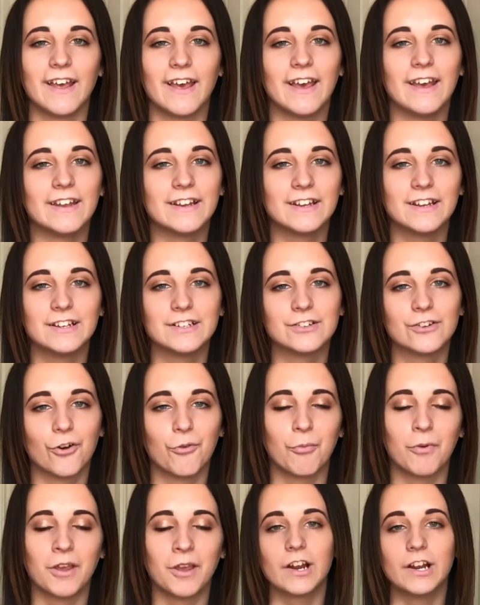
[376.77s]
and he
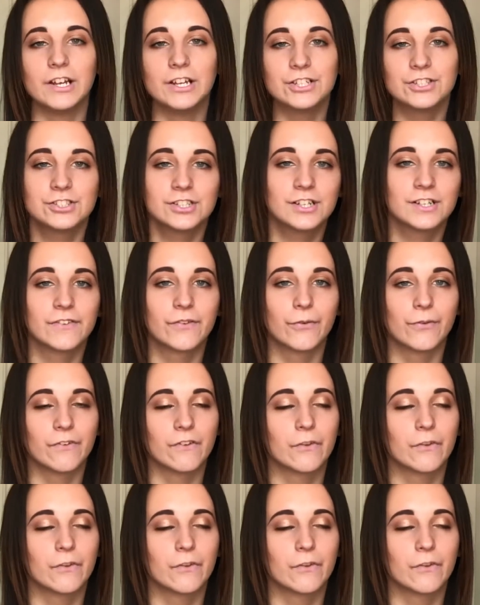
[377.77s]
told me our insurance was